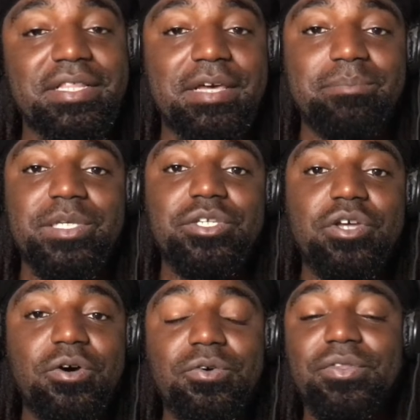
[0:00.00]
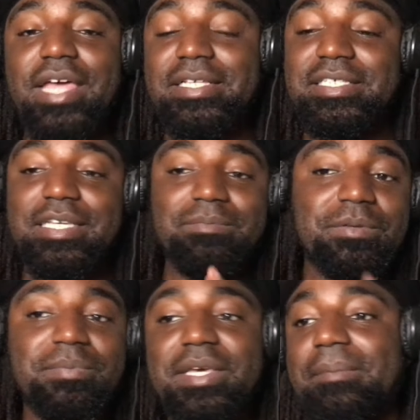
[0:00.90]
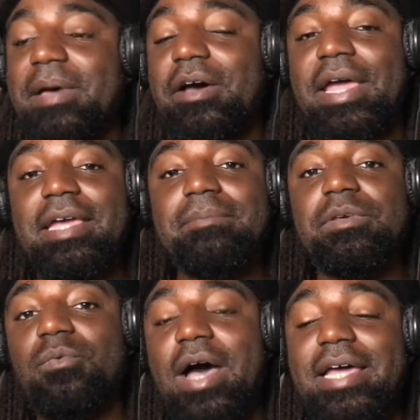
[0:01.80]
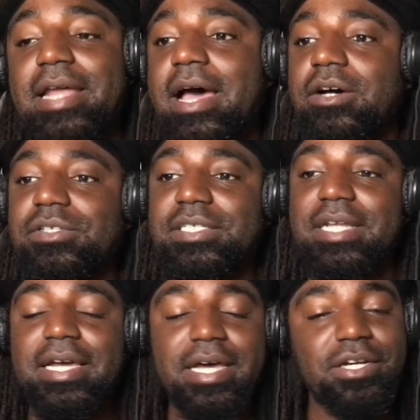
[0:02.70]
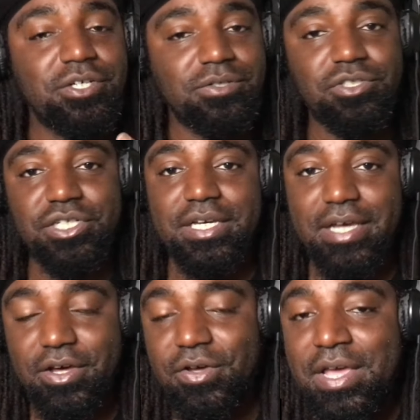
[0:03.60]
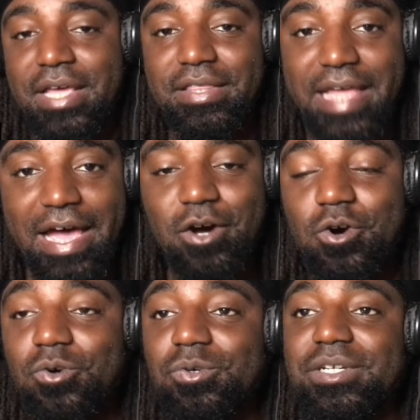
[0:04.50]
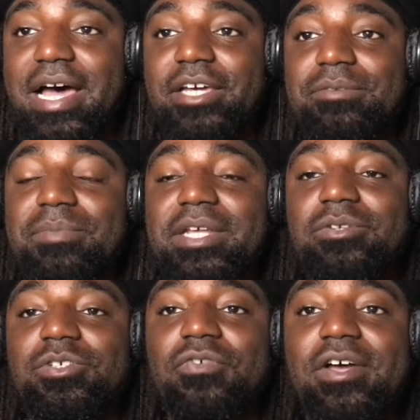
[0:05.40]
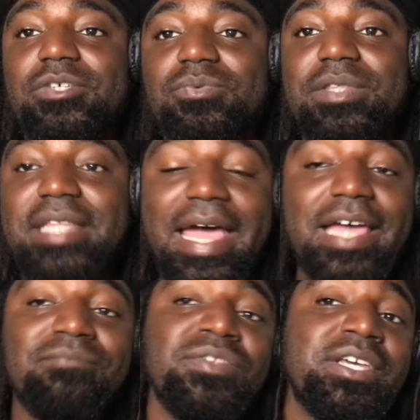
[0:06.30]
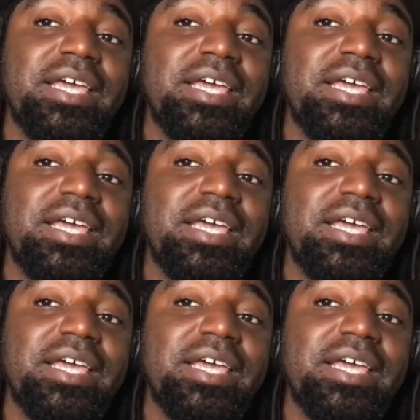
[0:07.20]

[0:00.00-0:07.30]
let me know, that seemed to be about Amy Winehouse, and I gotta go check out that whole documentary as far as with that.